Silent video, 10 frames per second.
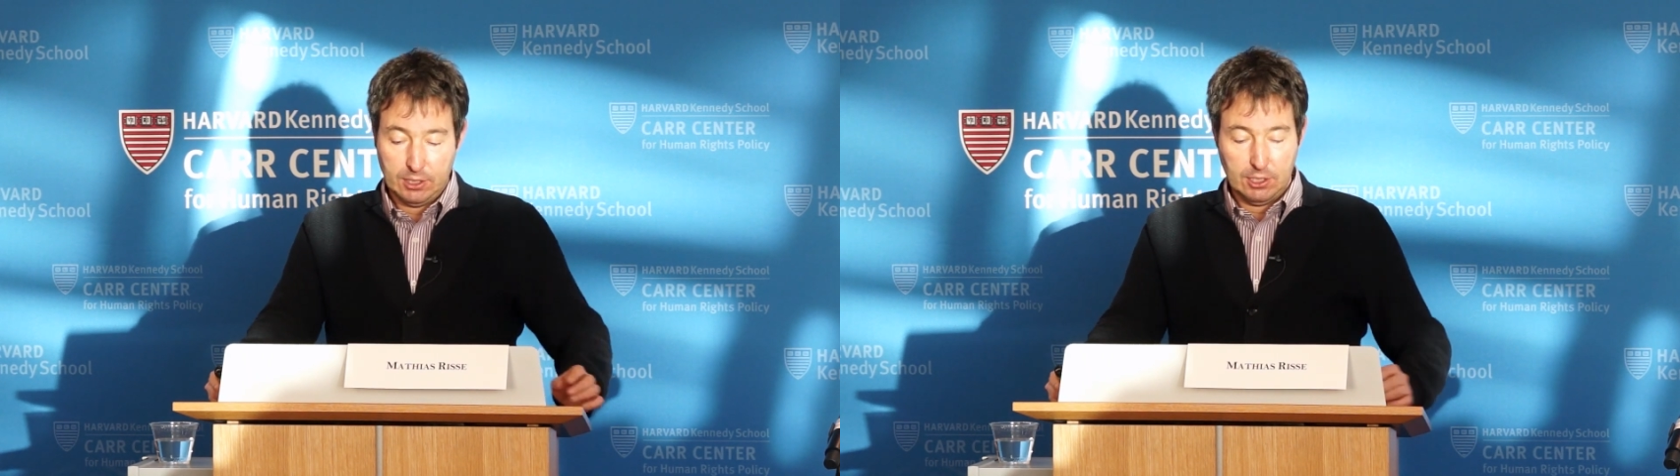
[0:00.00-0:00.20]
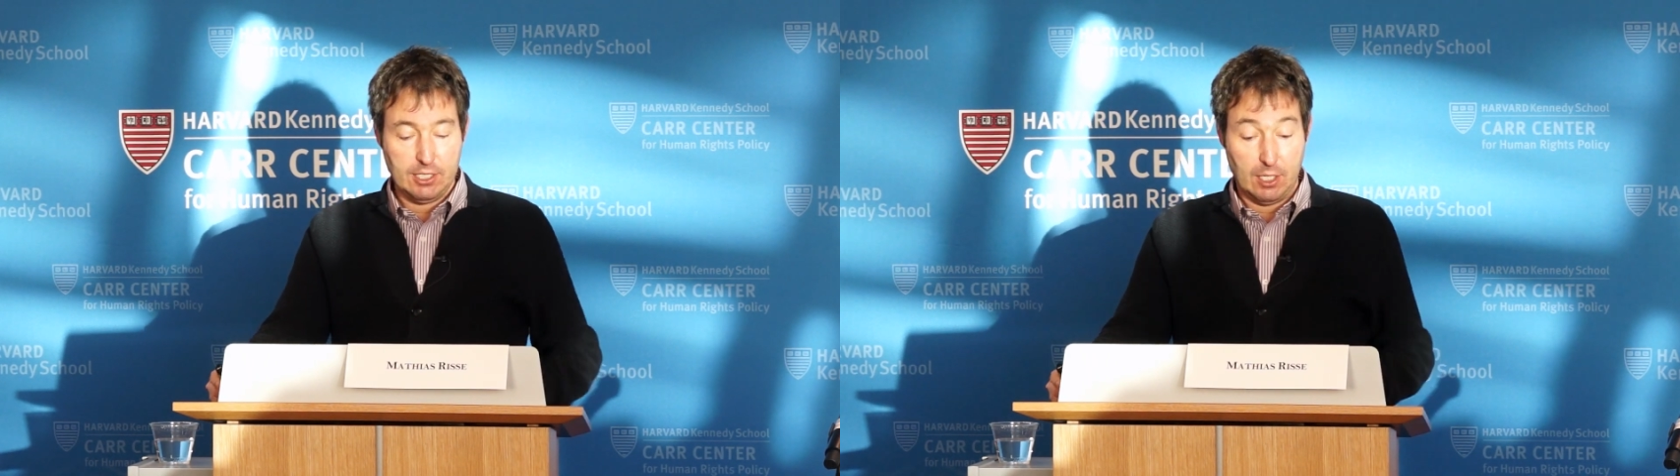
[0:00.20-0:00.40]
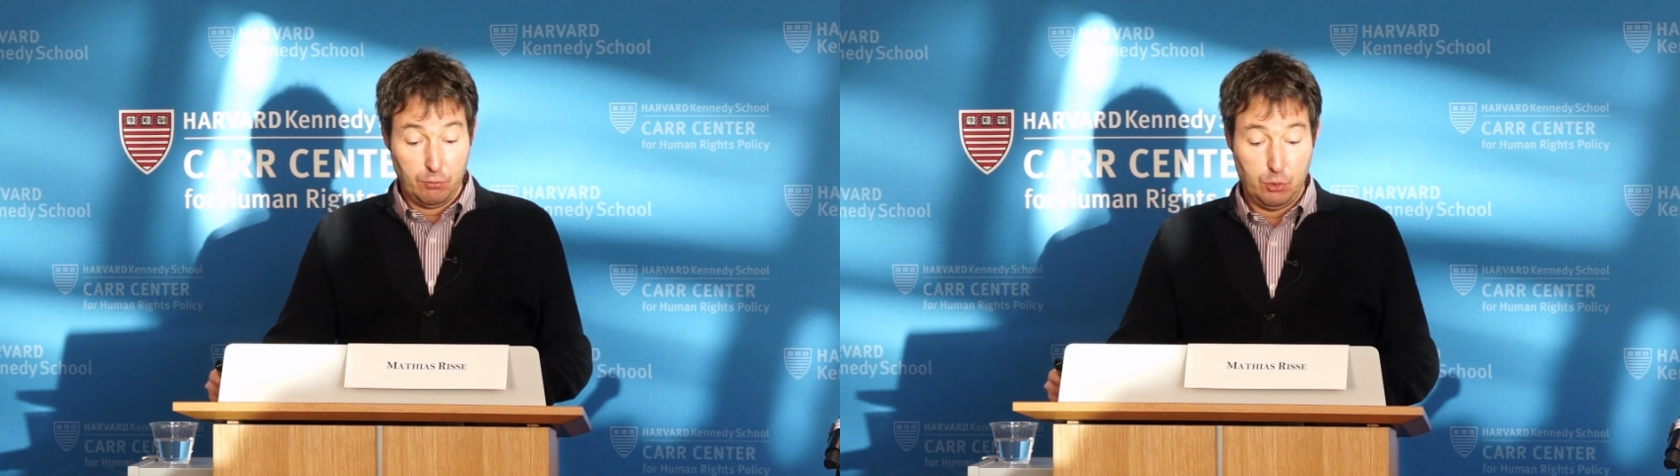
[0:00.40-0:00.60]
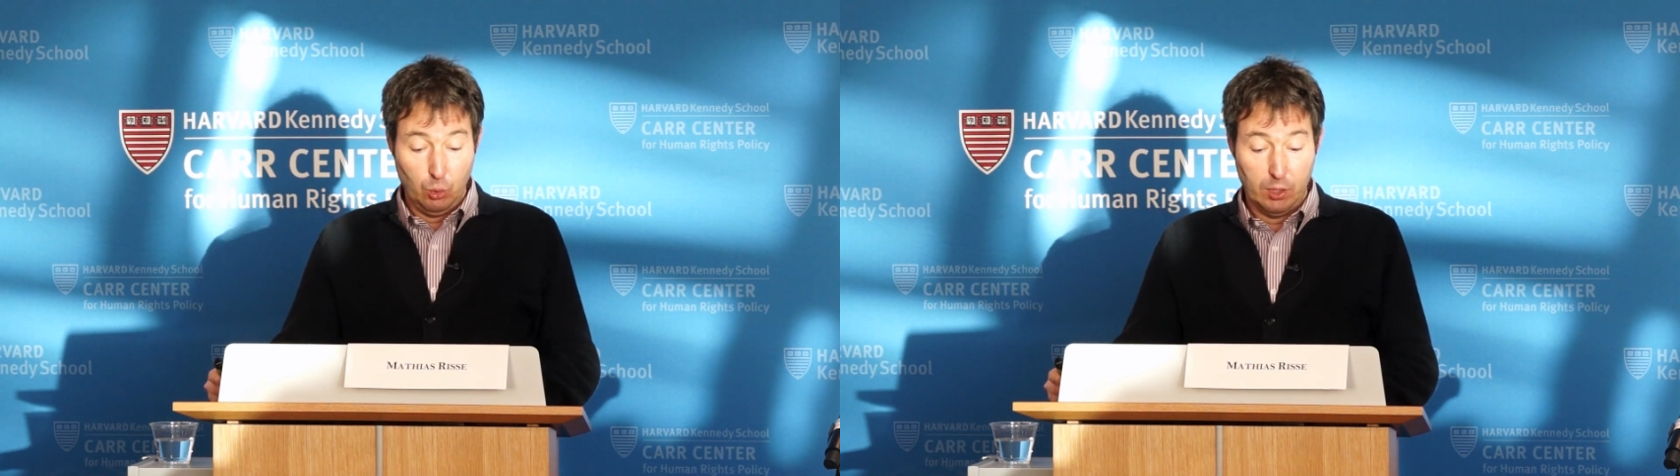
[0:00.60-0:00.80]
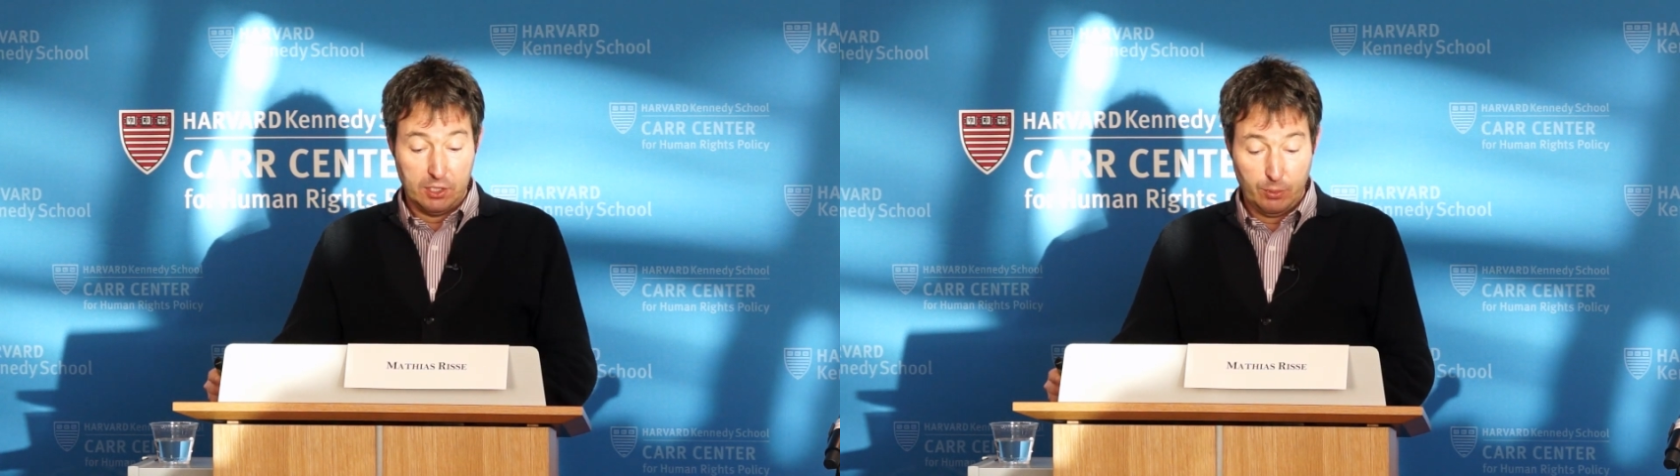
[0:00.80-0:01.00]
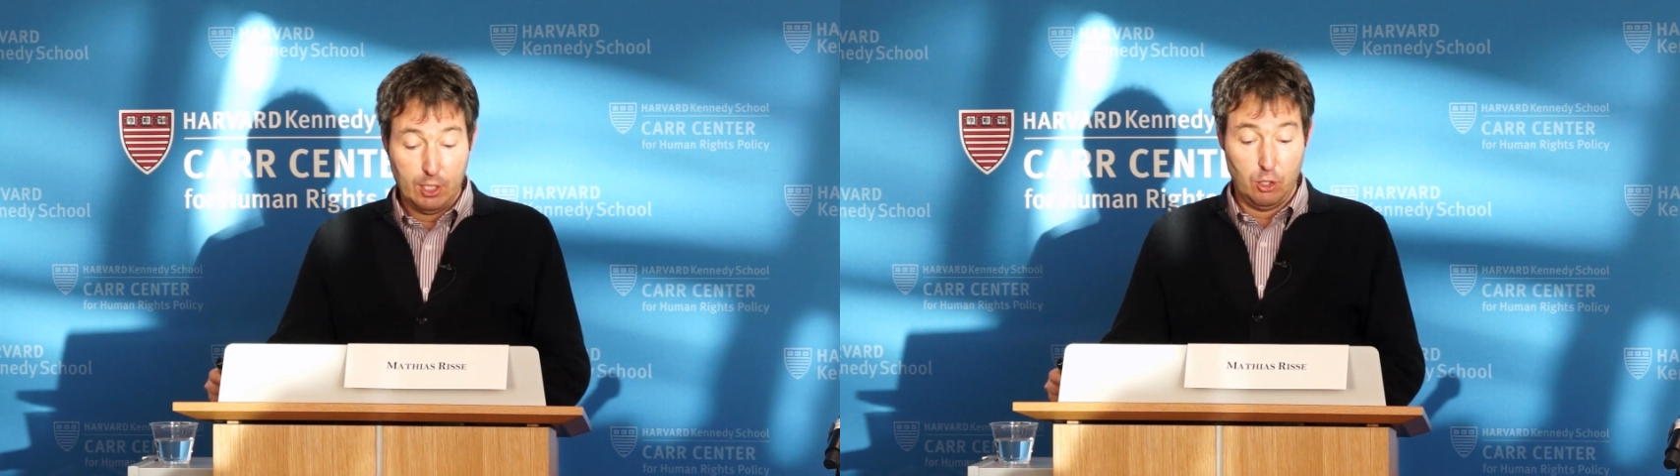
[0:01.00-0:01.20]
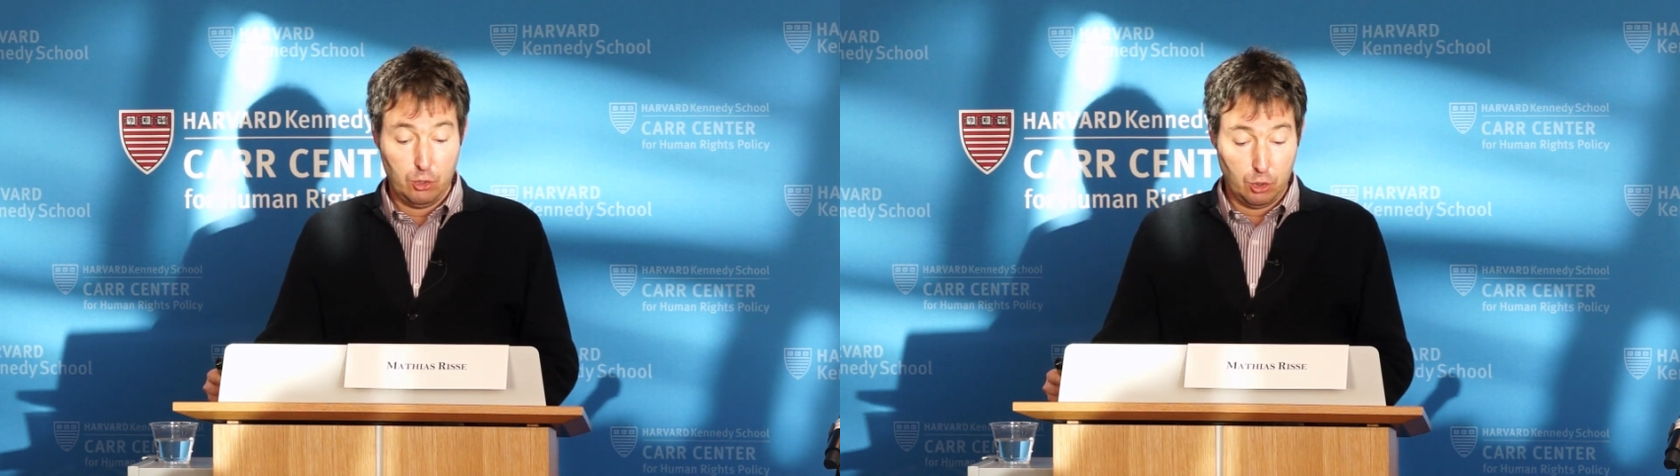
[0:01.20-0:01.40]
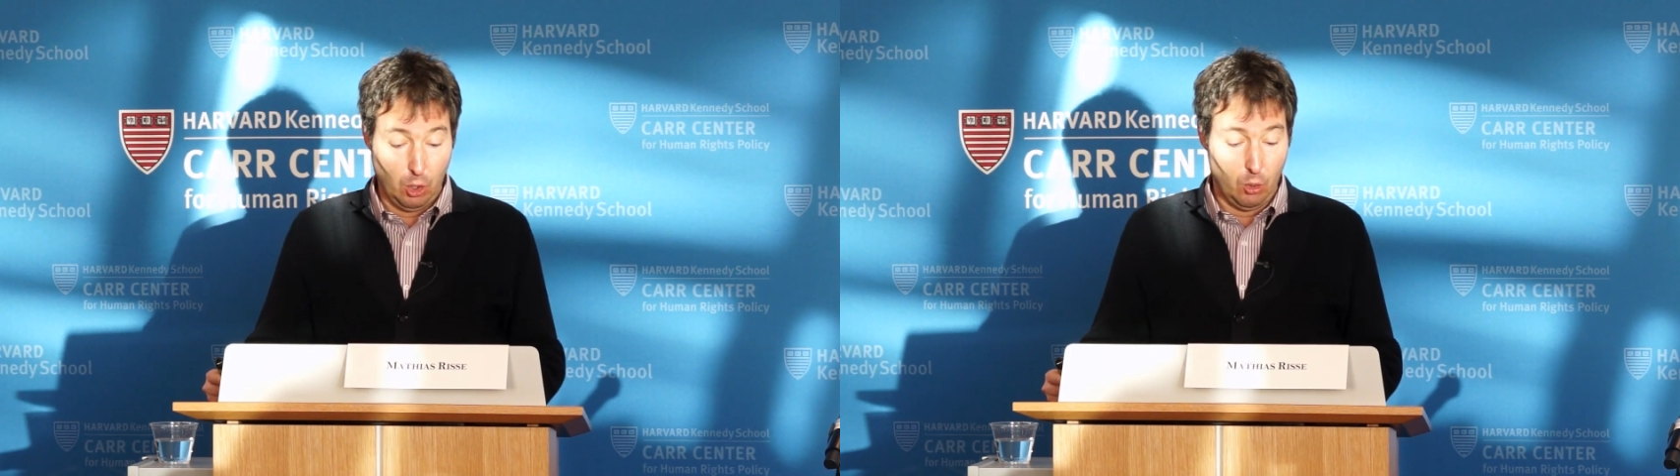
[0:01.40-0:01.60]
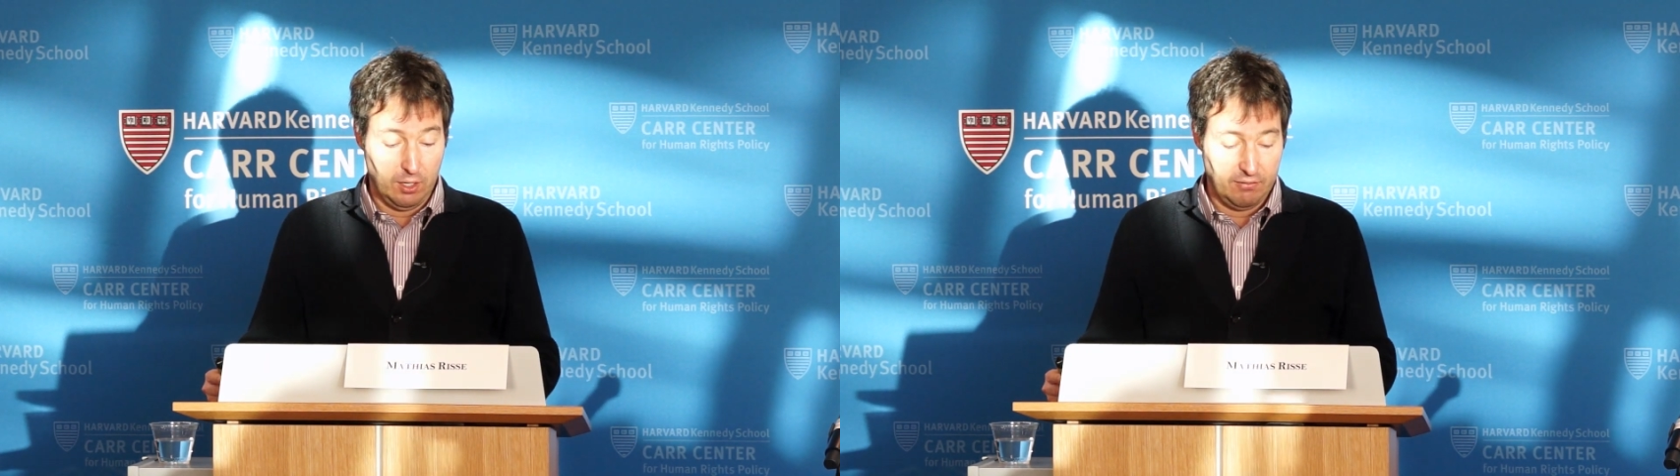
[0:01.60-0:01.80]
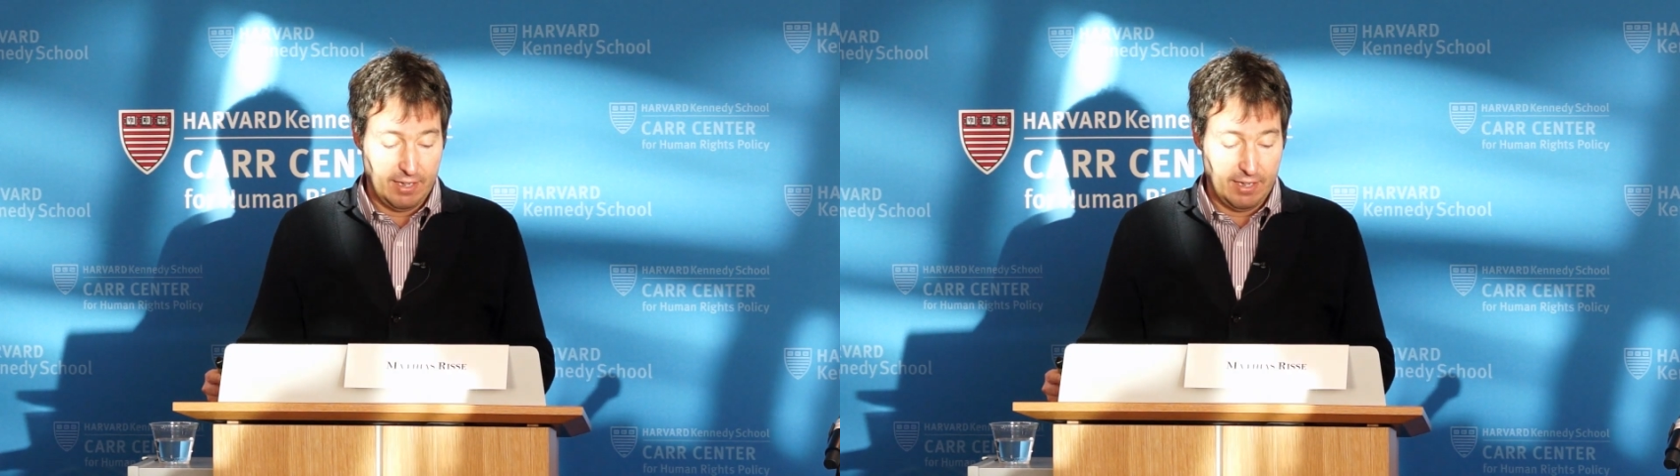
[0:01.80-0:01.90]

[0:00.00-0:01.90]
is a set of tools we control, a